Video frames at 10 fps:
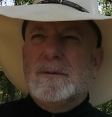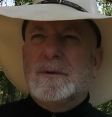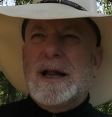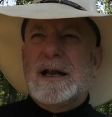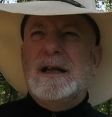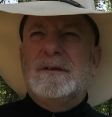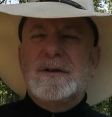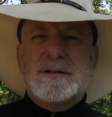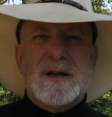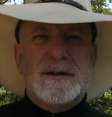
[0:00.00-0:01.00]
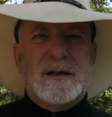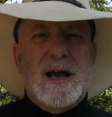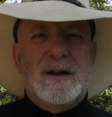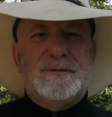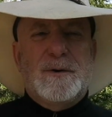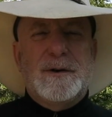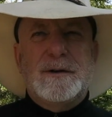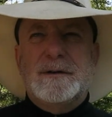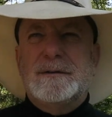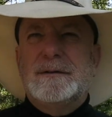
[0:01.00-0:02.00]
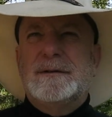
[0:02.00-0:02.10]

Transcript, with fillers: when I lived in Southern California,